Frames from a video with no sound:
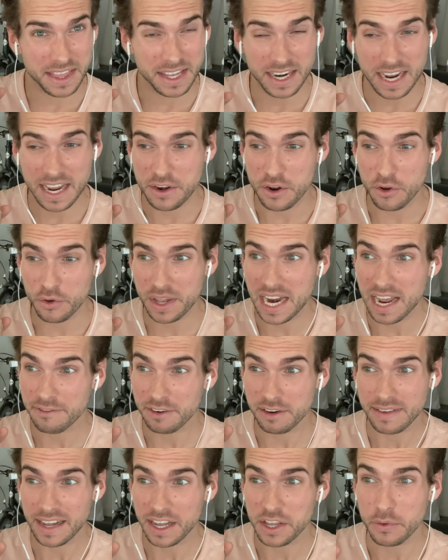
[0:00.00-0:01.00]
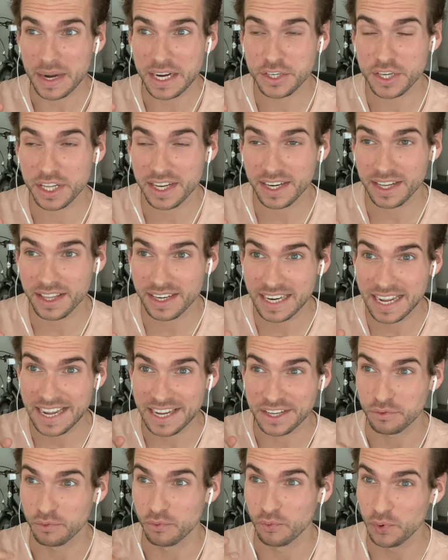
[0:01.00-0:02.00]
that I know that I have an evaluation at the end of the day
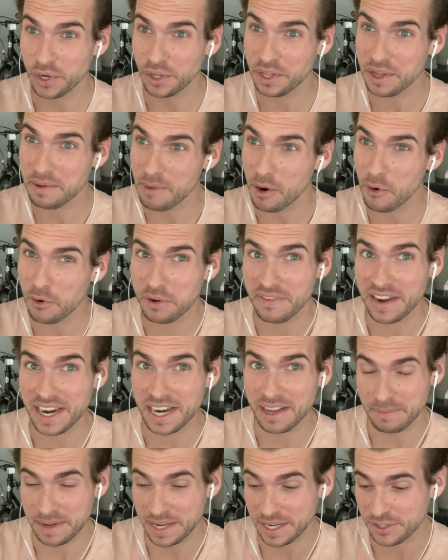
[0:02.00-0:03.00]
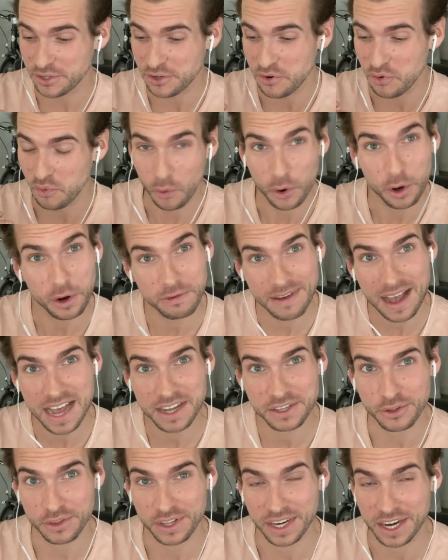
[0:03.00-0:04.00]
is really motivating me to work
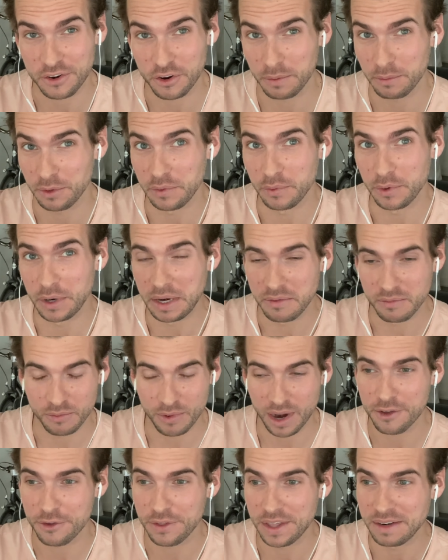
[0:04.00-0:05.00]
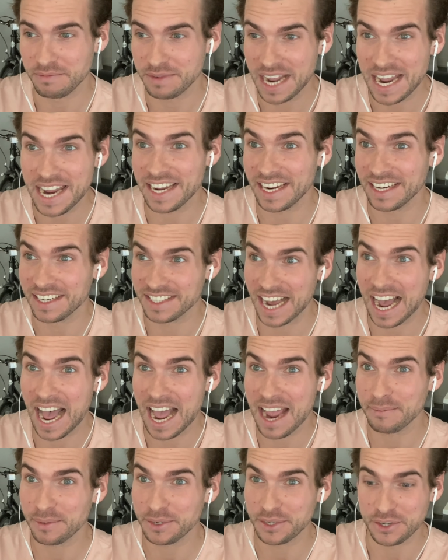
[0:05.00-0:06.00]
faster than I normally would. Rather than taking
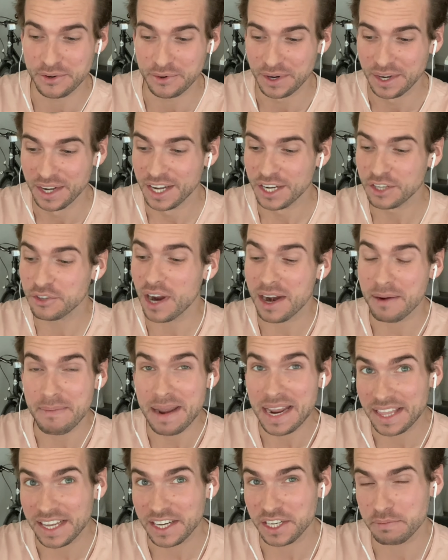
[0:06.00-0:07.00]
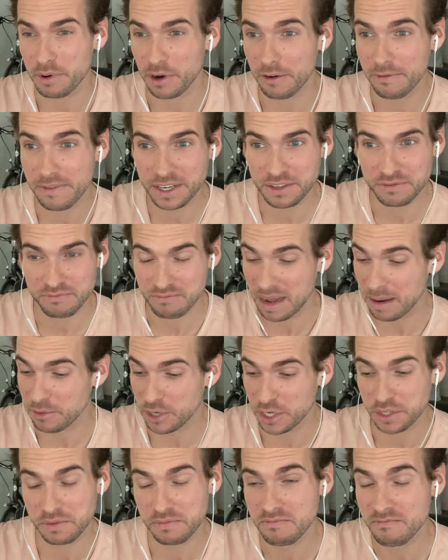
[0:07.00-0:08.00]
time to try to make things perfect, I'm
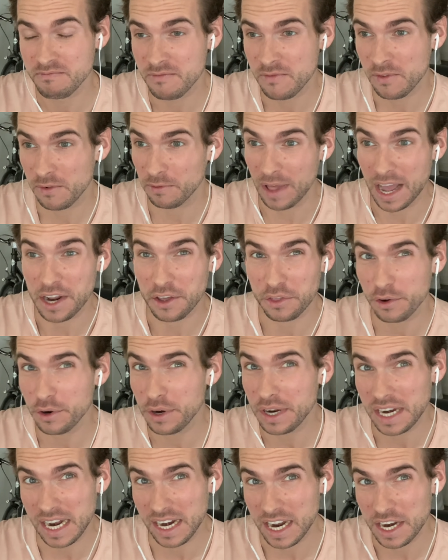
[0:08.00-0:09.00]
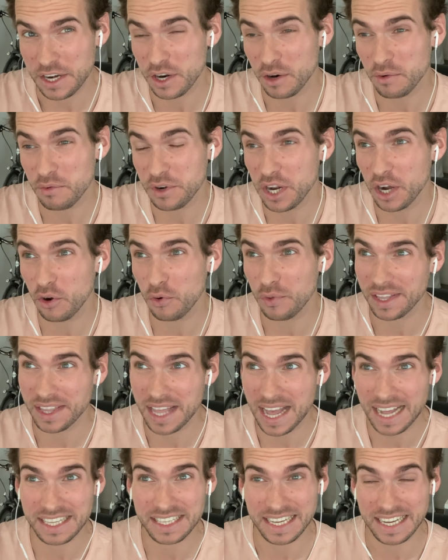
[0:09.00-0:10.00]
just flying through it, and I don't know that
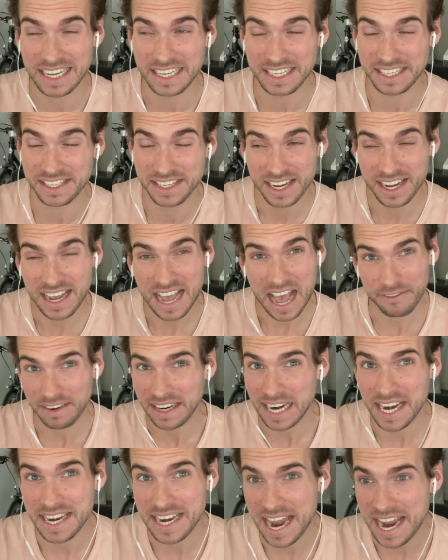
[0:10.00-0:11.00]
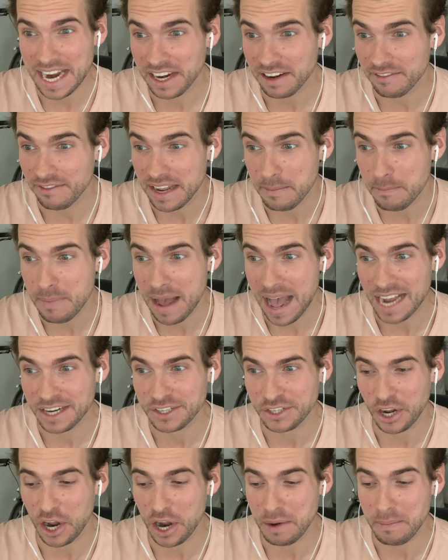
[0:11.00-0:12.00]
that is having any negative
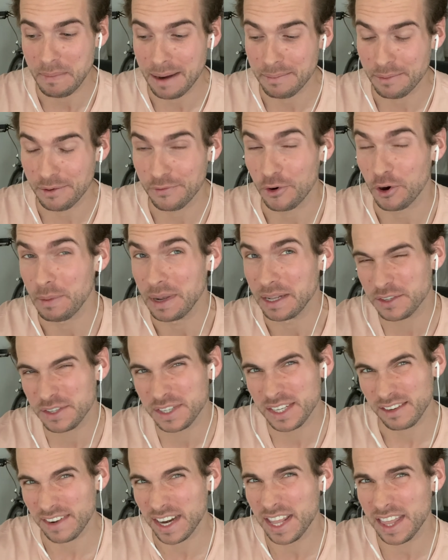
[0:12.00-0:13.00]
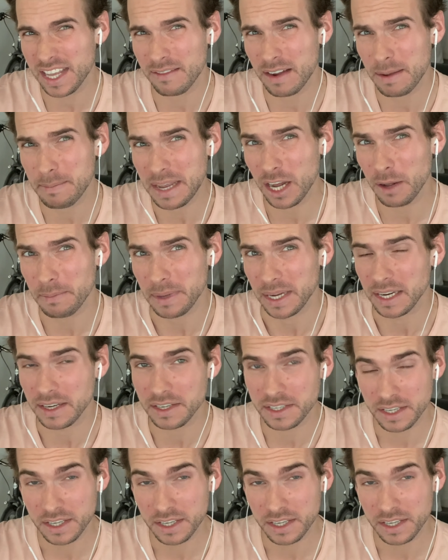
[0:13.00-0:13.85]
impact on my performance. If anything, I might be helping it.